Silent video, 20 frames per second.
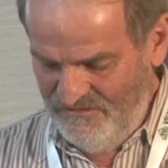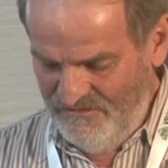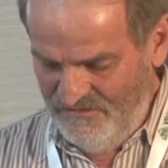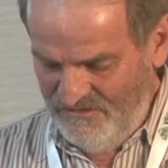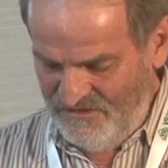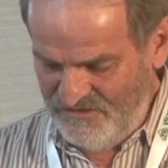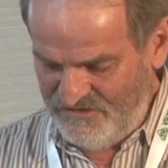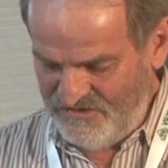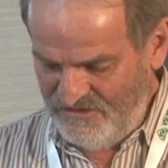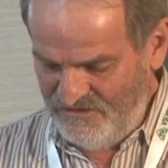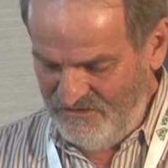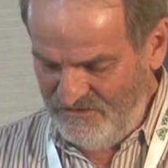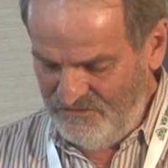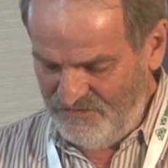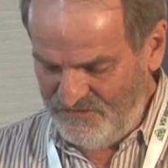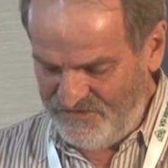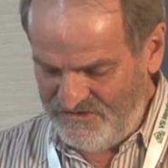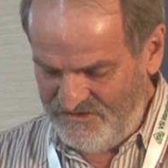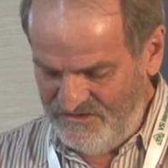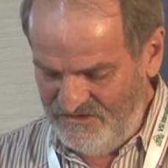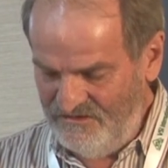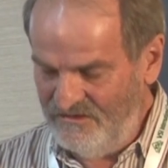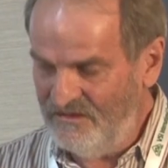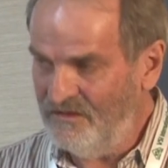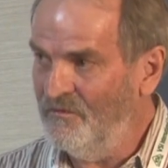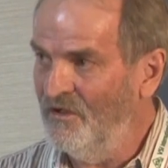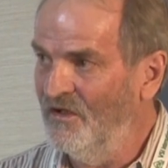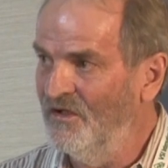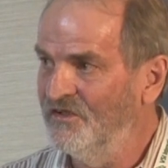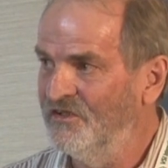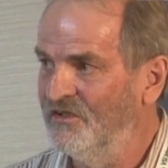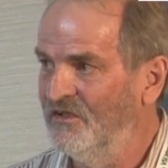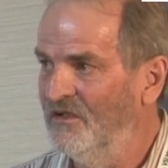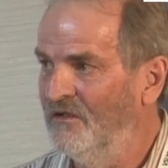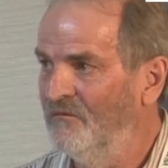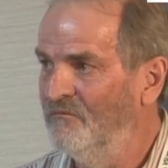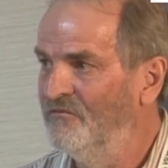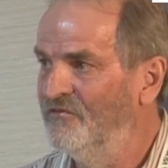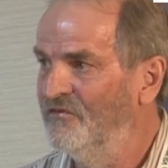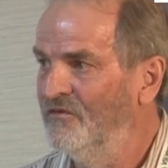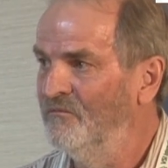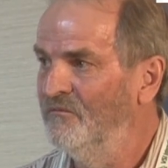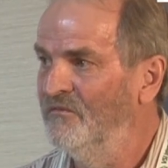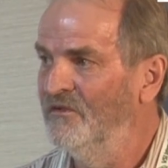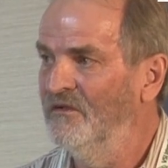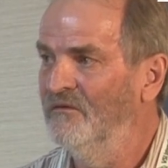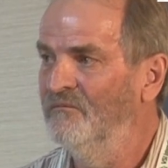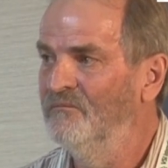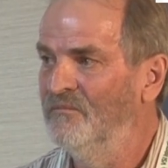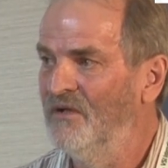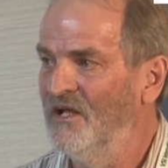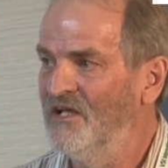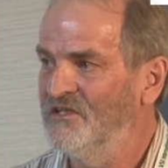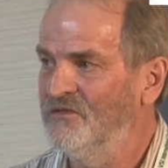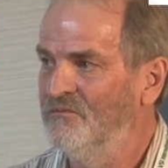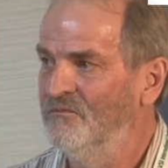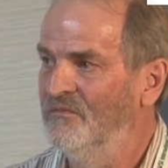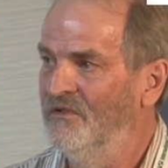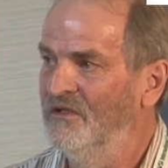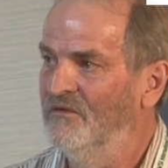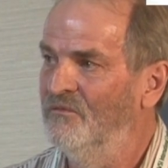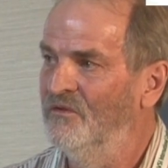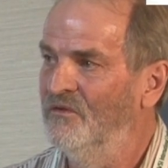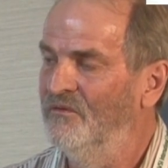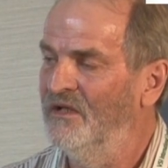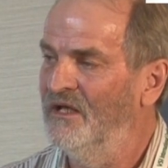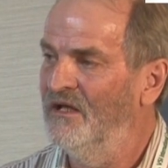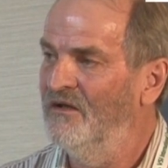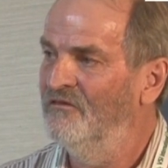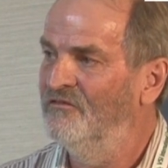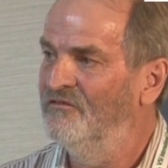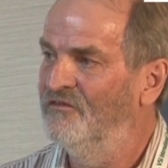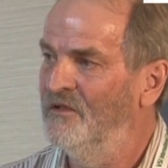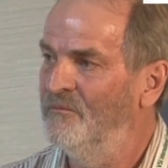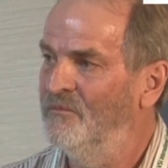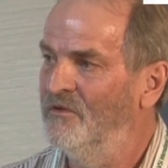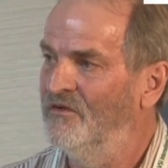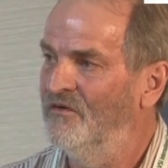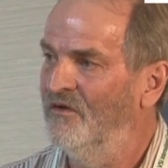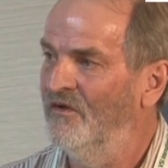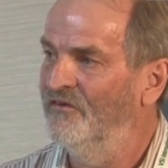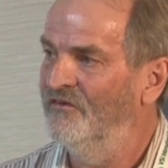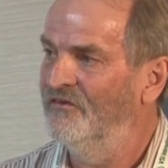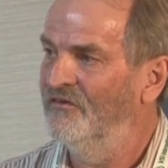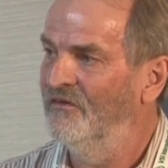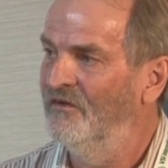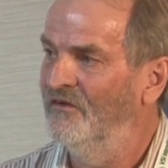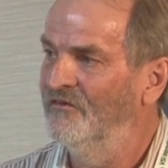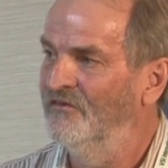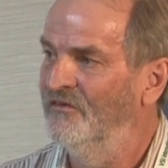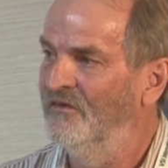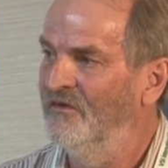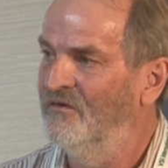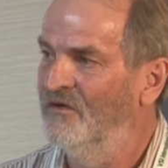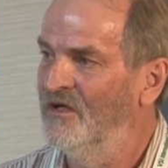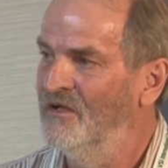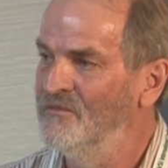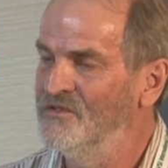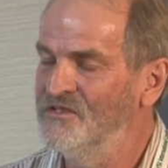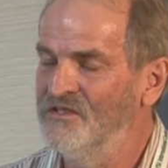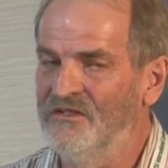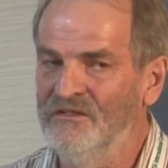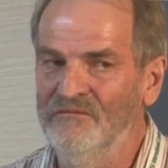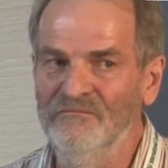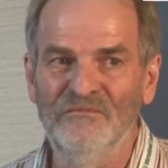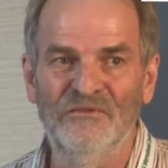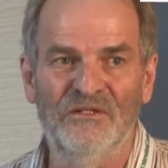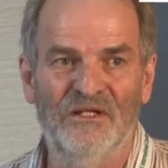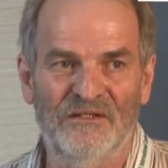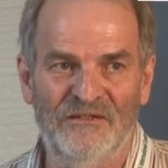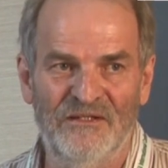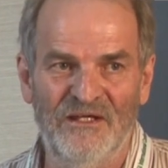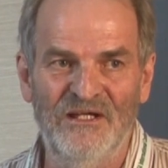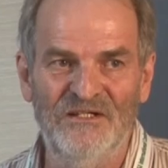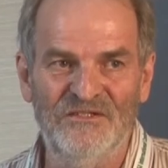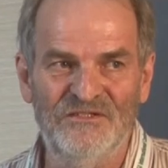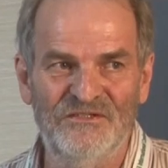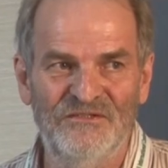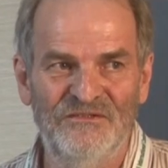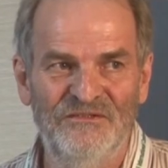And so you'll see the homology arm from the plasmid will now flip across onto the chromosome, like that.